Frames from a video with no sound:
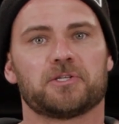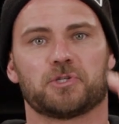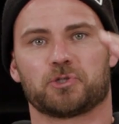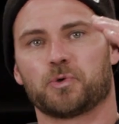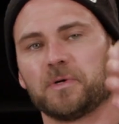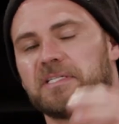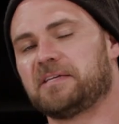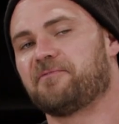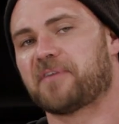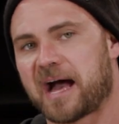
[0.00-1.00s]
to
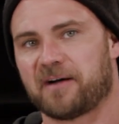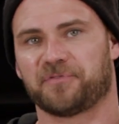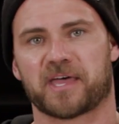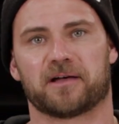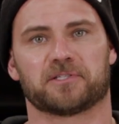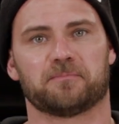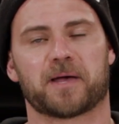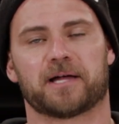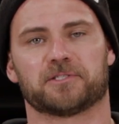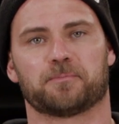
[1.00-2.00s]
twenty-five thousand
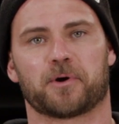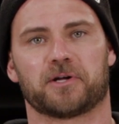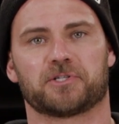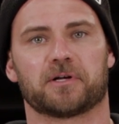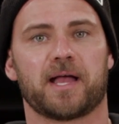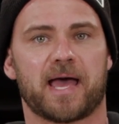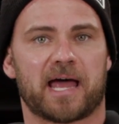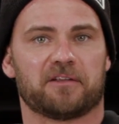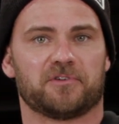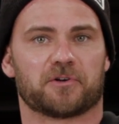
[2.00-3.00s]
pounds of pressure
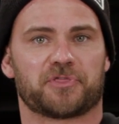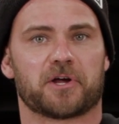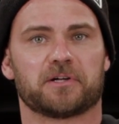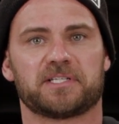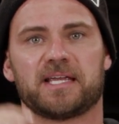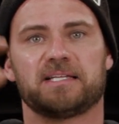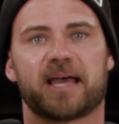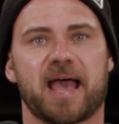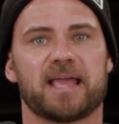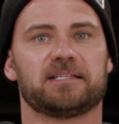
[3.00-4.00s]
out of your thirteen
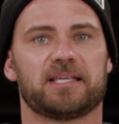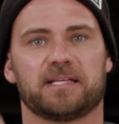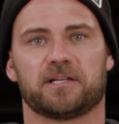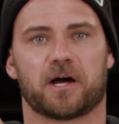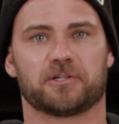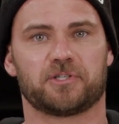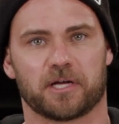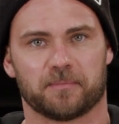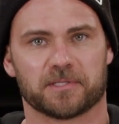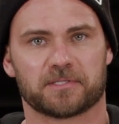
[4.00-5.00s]
to eighteen Dodge
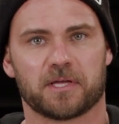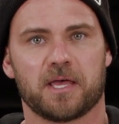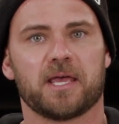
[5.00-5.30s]
Cummins.